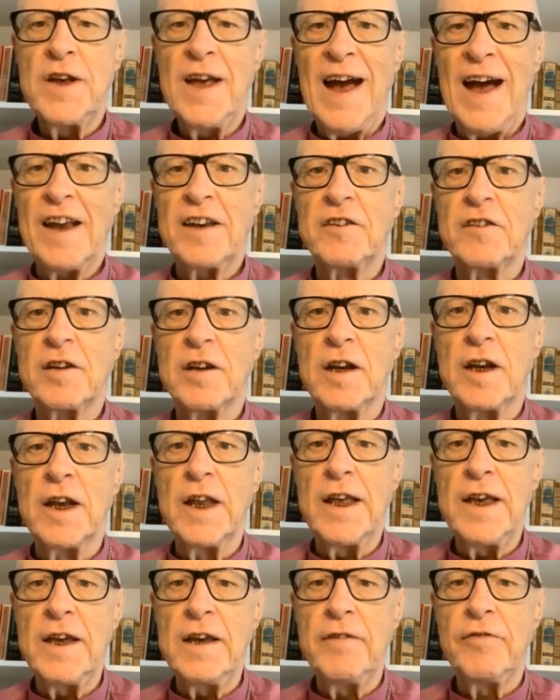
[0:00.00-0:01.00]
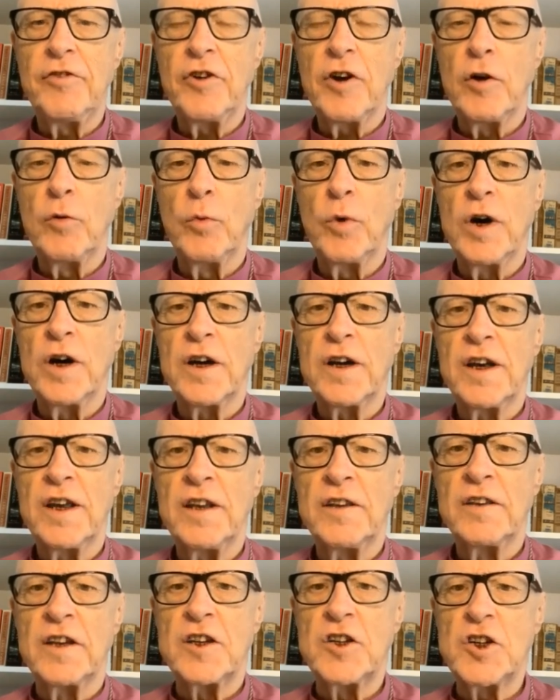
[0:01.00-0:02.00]
She had to leave her
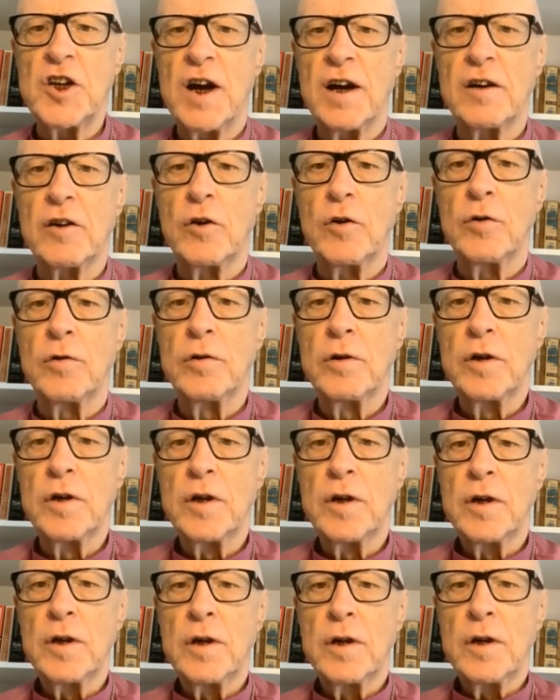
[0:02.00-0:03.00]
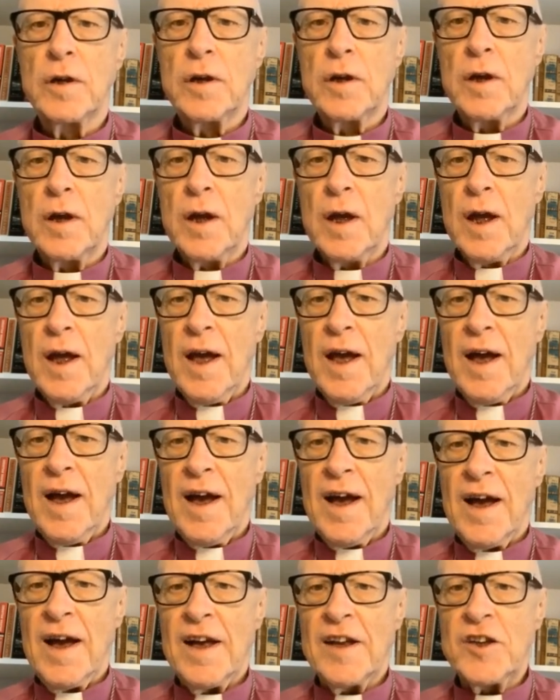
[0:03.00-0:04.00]
work in the Chaco.
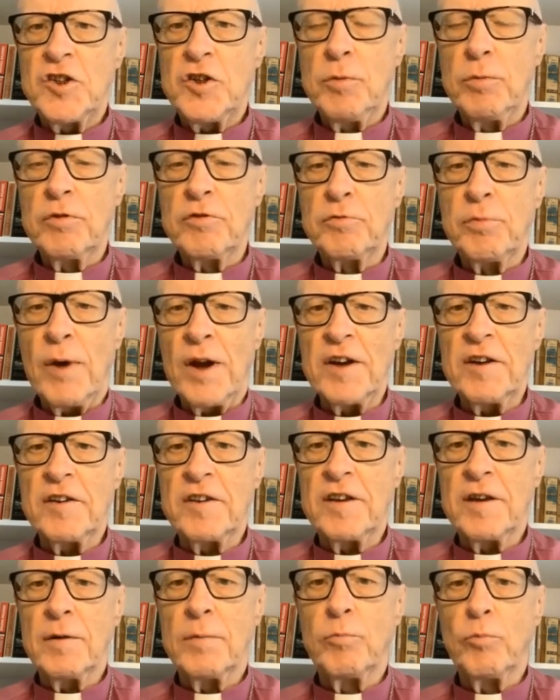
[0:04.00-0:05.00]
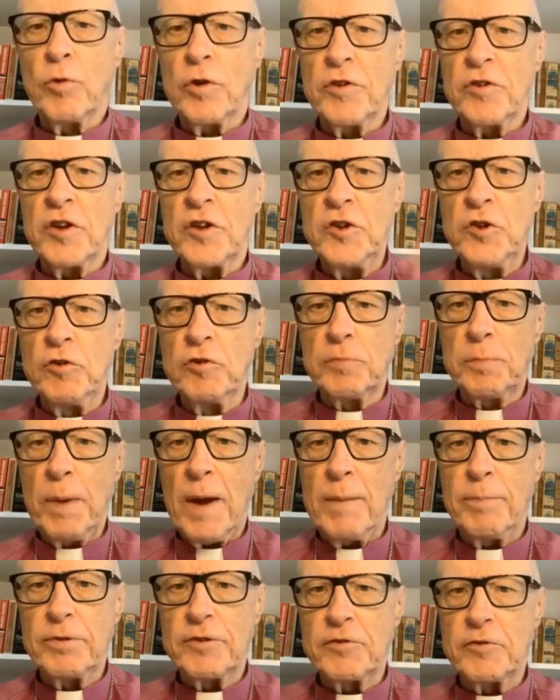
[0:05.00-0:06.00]
And she was one of the what the
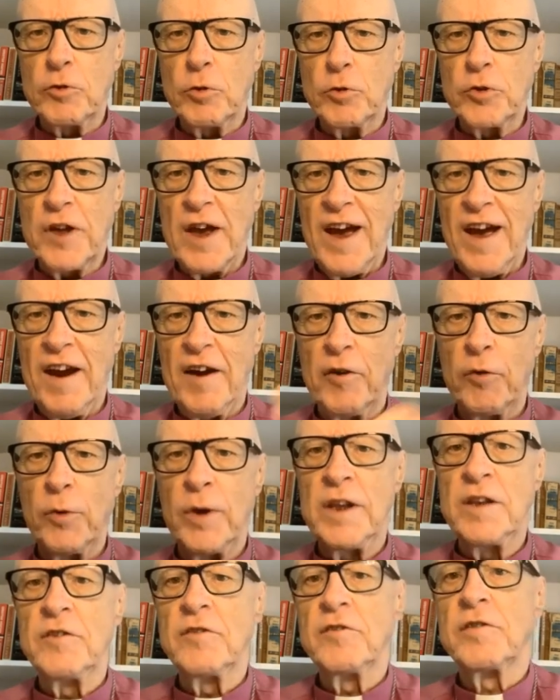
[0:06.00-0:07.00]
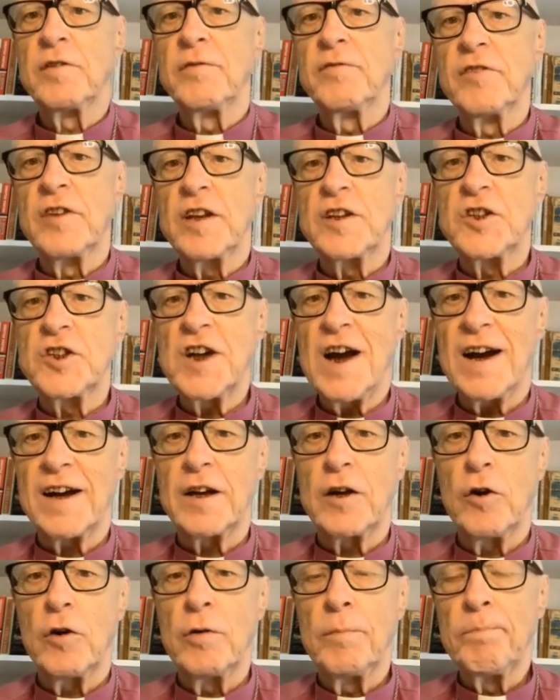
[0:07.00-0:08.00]
newspapers called the heroines of the
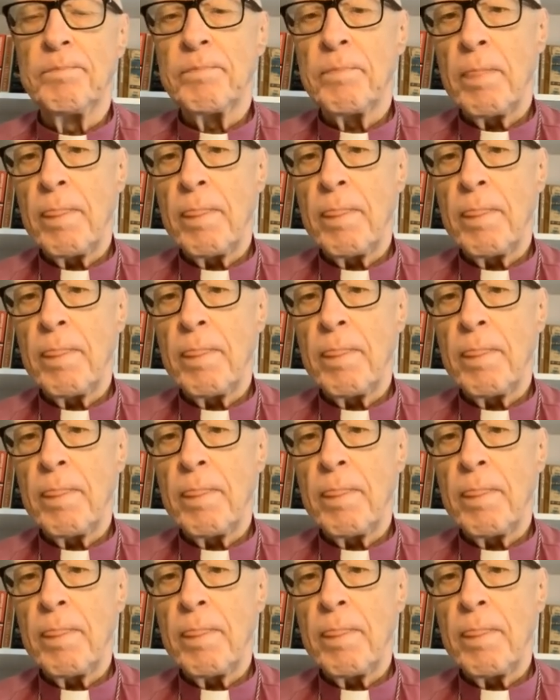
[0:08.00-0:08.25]
Chaco